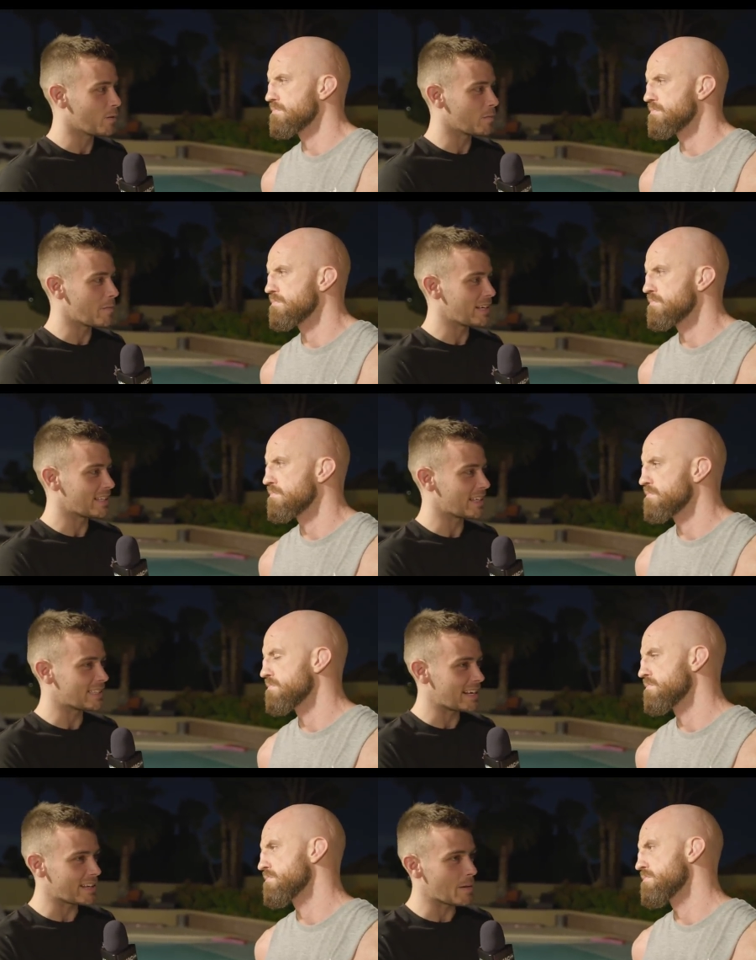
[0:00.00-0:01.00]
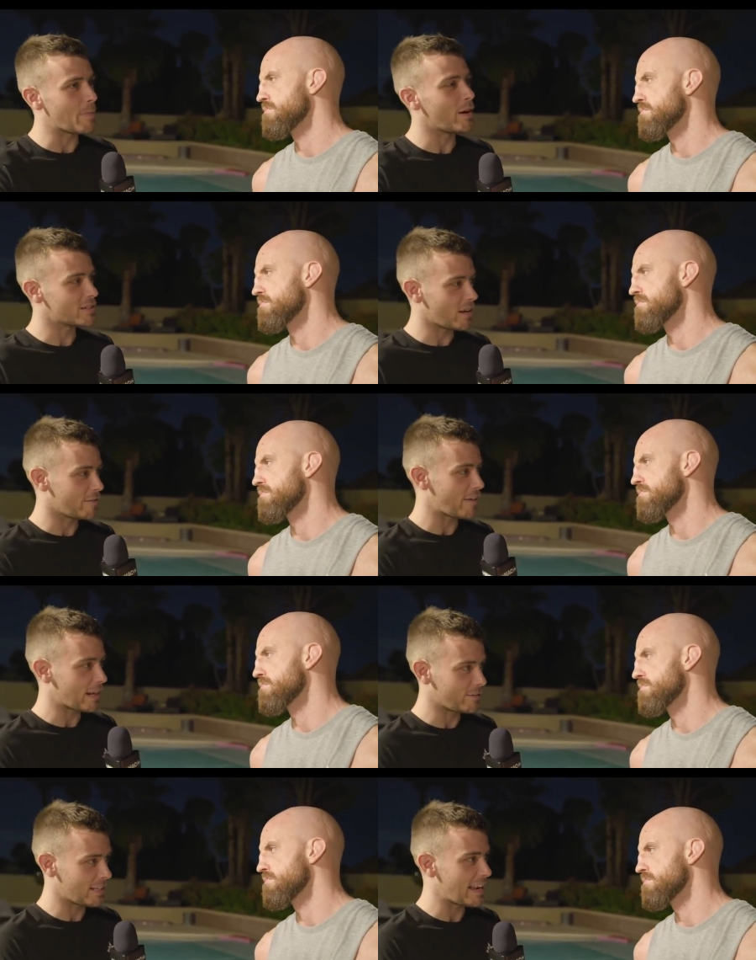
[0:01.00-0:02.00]
Speaker 1: will mean it's nearly a bounce-on
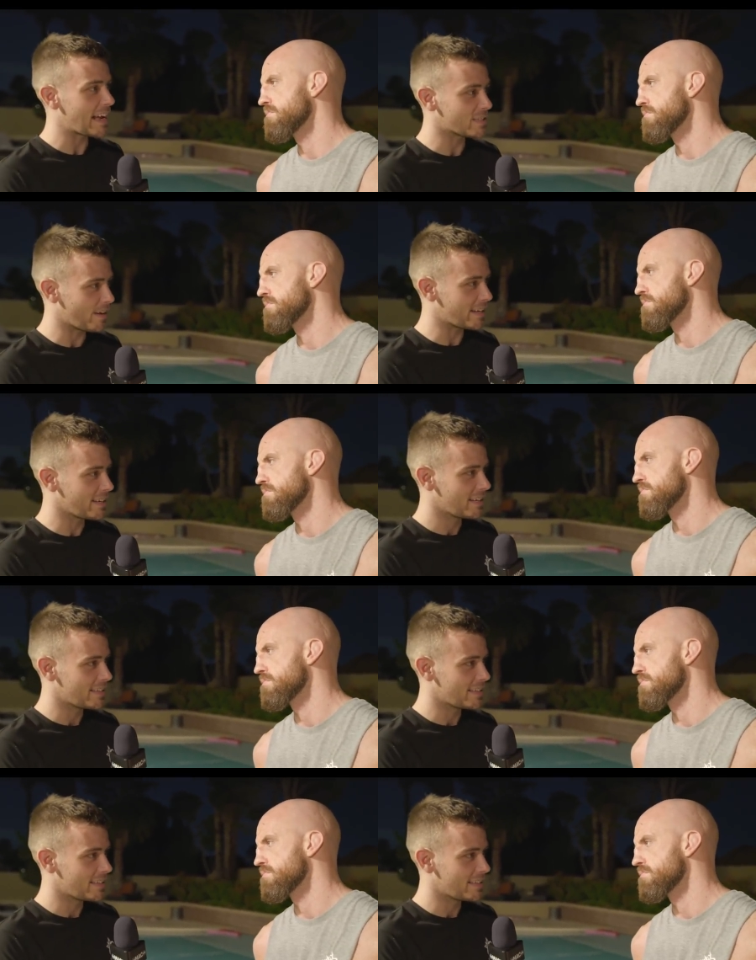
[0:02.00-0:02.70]
effect for the next fight